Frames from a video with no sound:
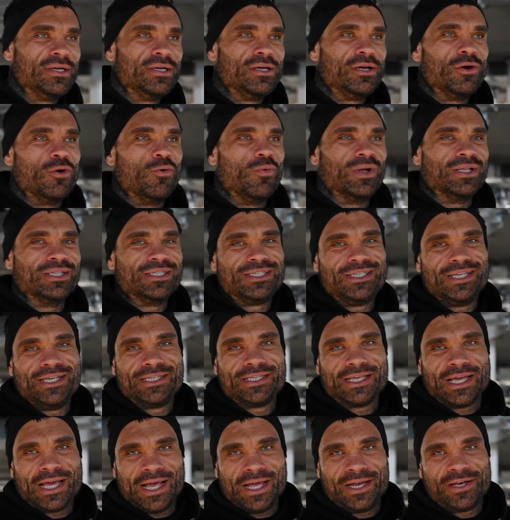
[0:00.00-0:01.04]

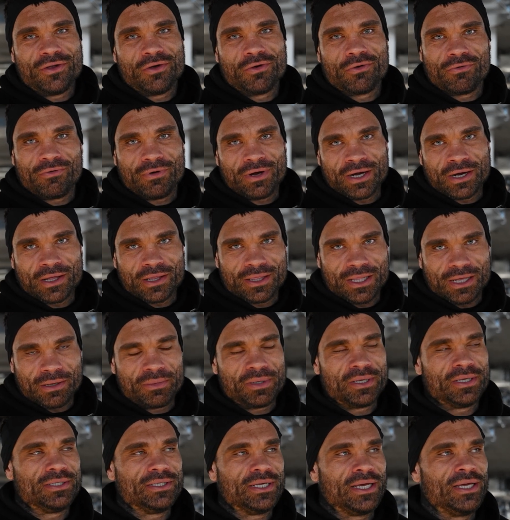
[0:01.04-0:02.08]
168 Run
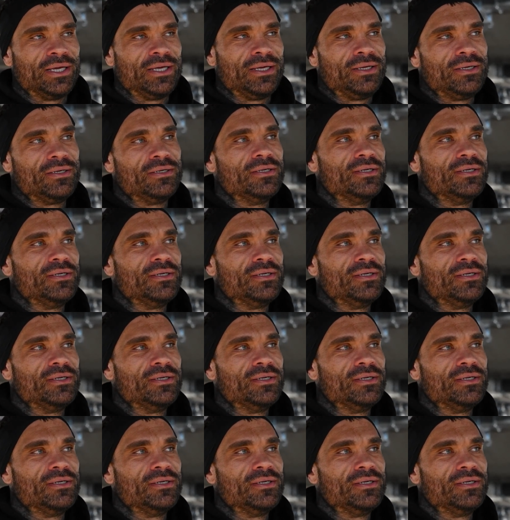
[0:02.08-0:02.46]
Club day